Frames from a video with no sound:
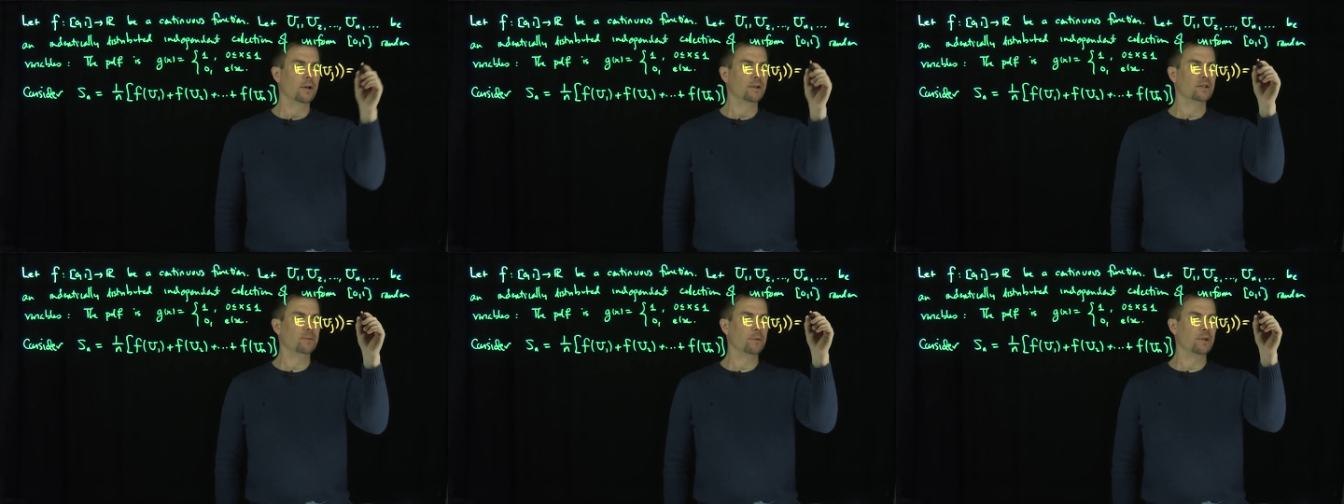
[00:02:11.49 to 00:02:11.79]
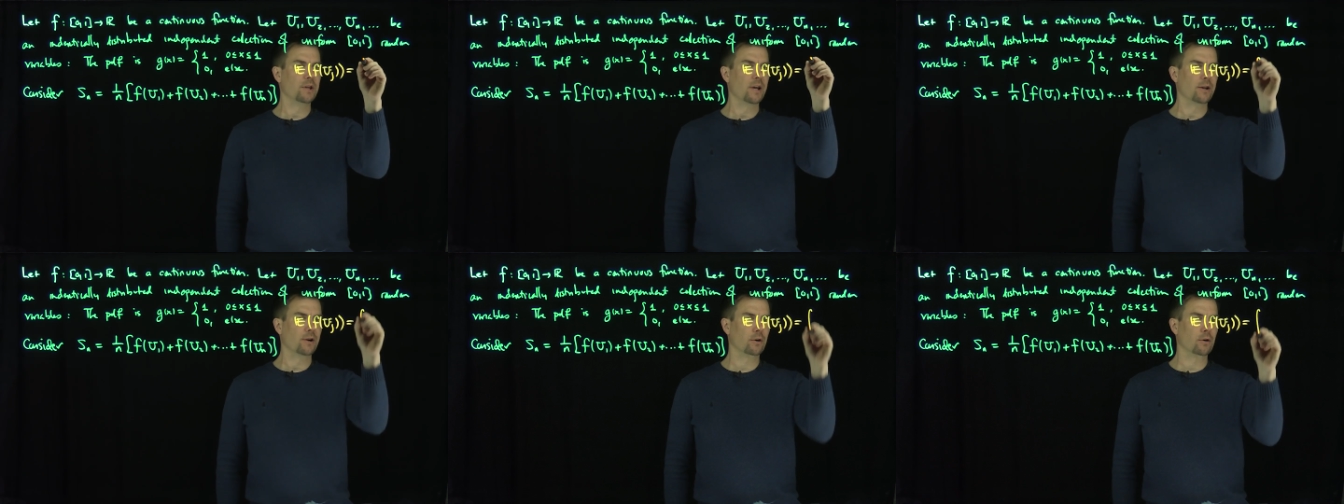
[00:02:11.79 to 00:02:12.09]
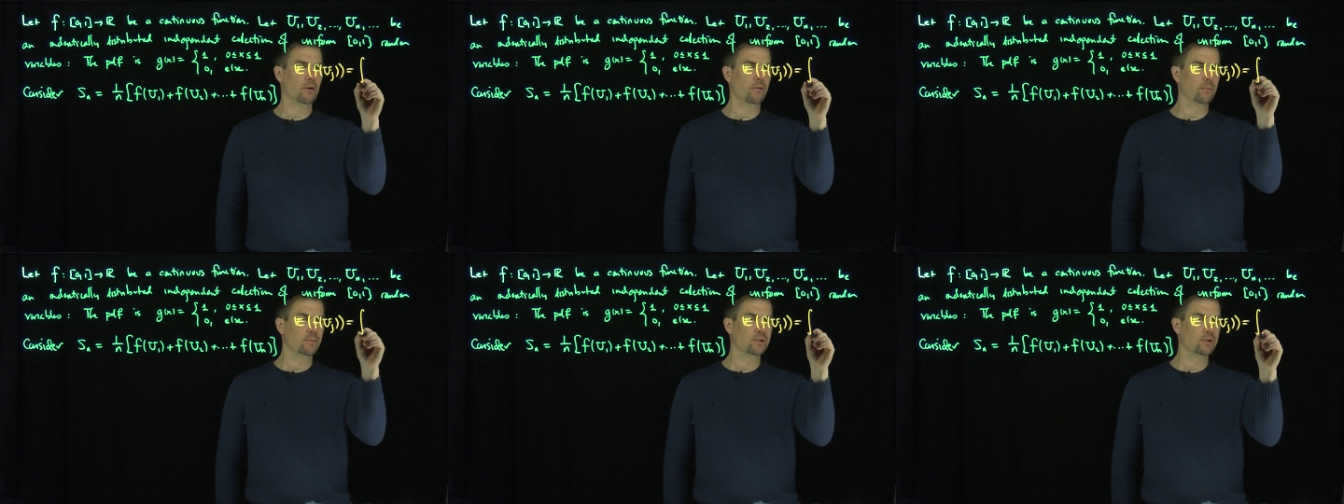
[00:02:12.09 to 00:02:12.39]
It's going to be the
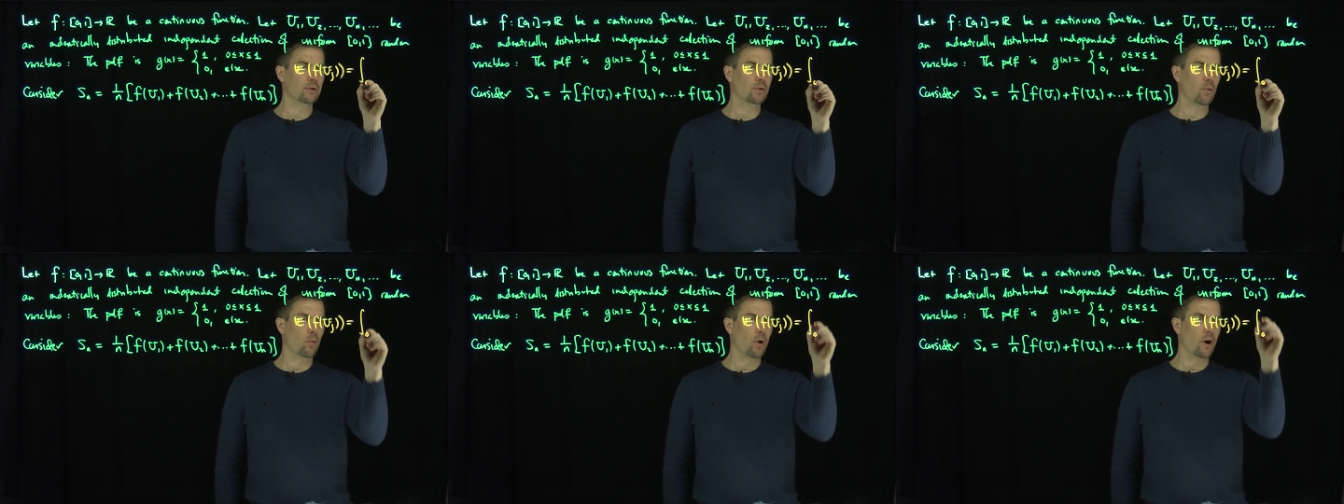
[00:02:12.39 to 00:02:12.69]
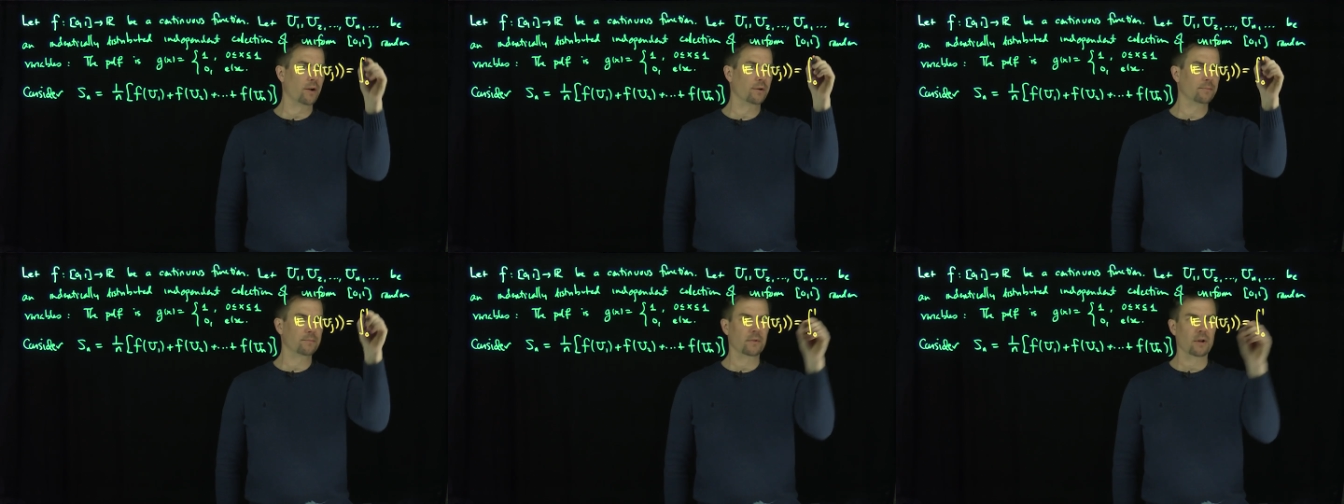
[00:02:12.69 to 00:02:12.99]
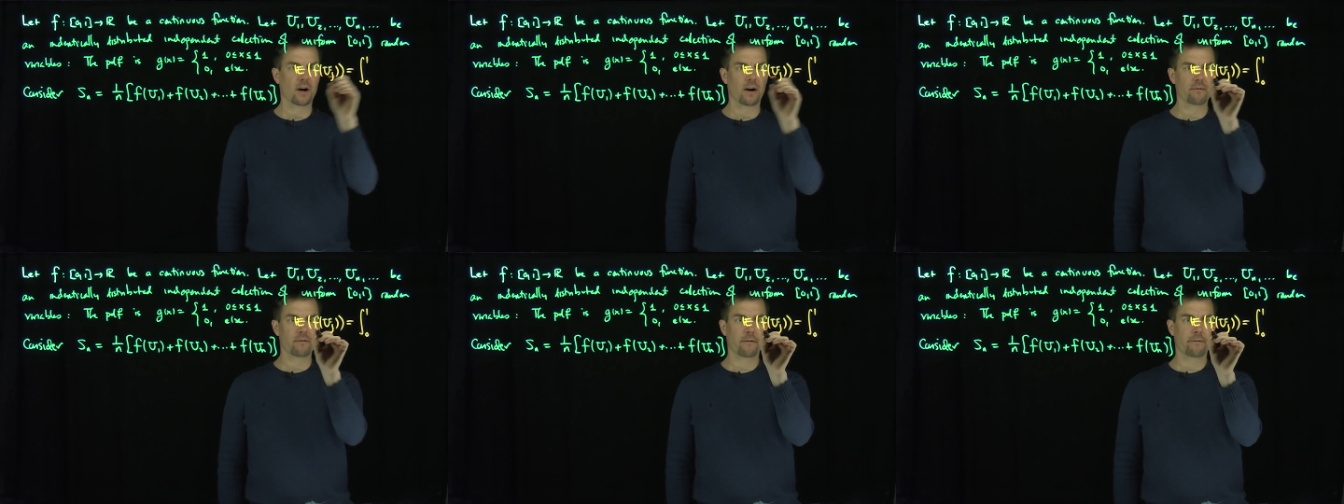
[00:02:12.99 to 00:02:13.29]
integral from 0 to 1
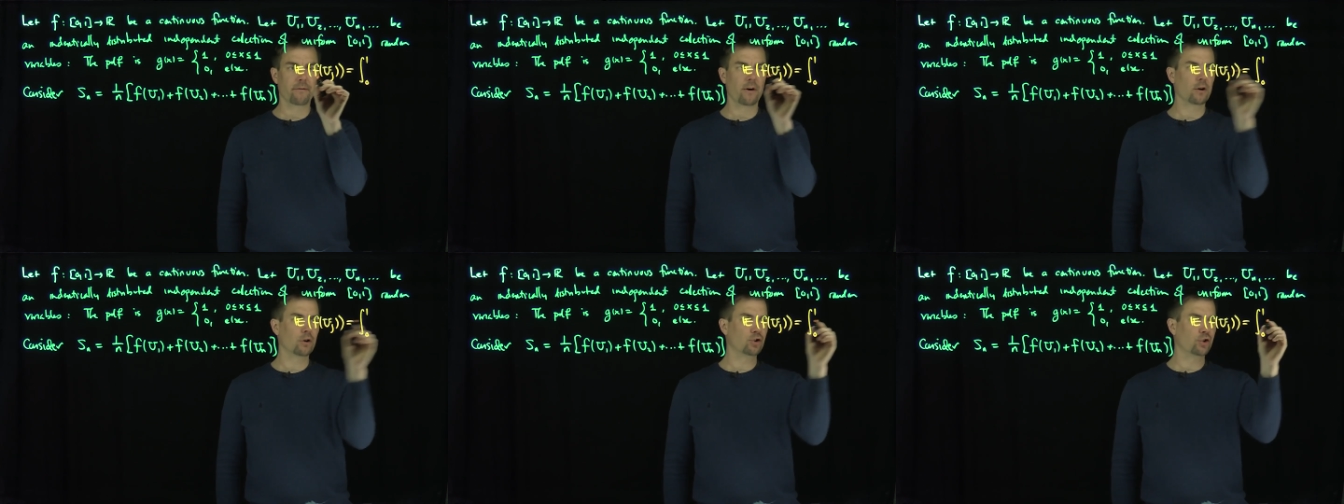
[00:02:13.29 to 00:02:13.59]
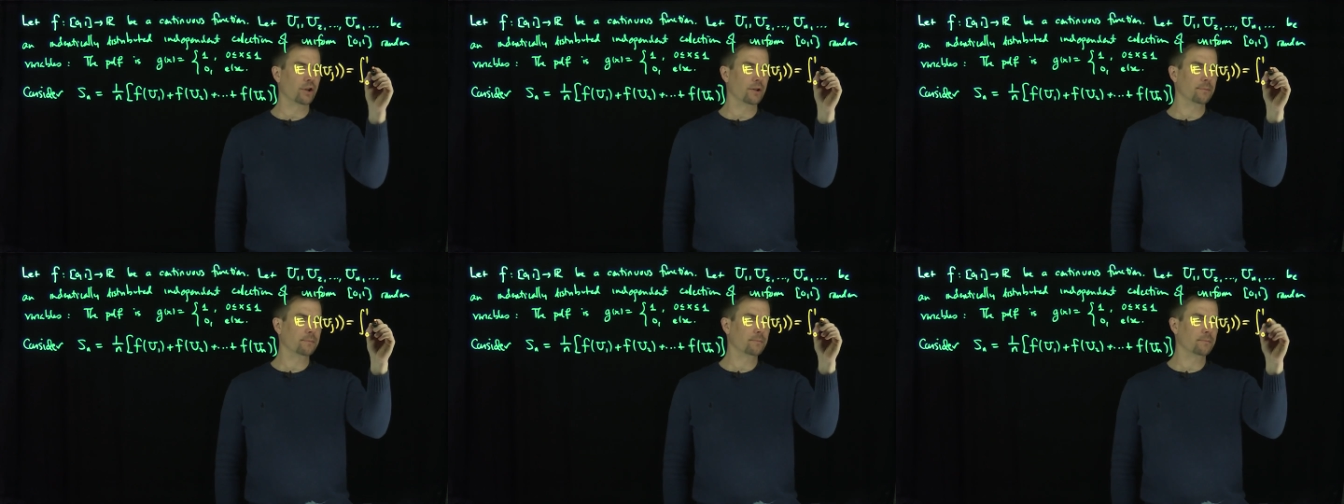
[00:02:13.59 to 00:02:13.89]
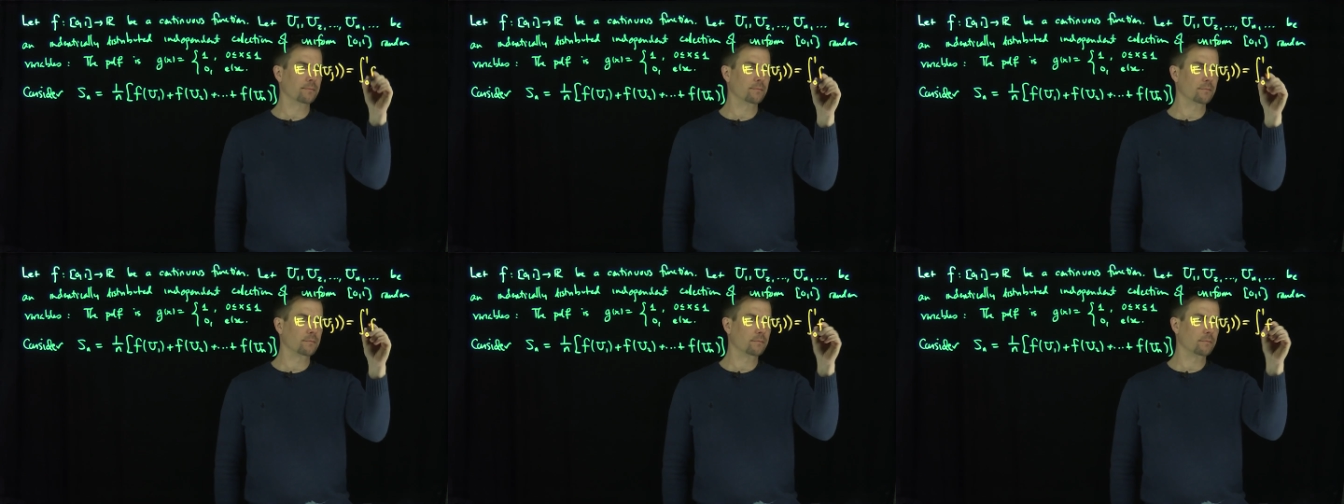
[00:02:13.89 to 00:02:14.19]
of the
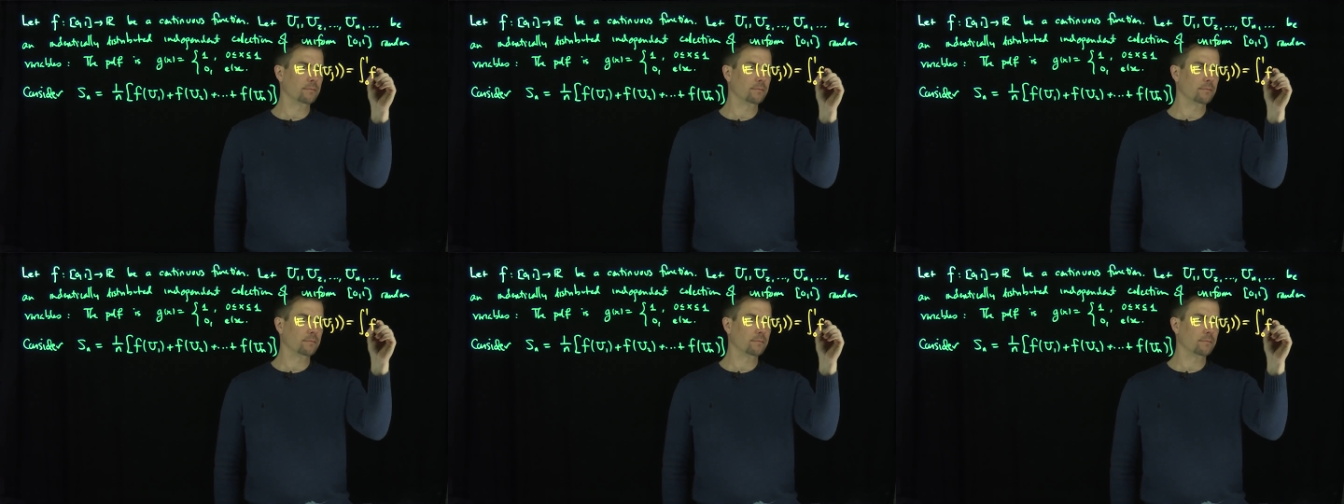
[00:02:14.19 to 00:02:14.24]
function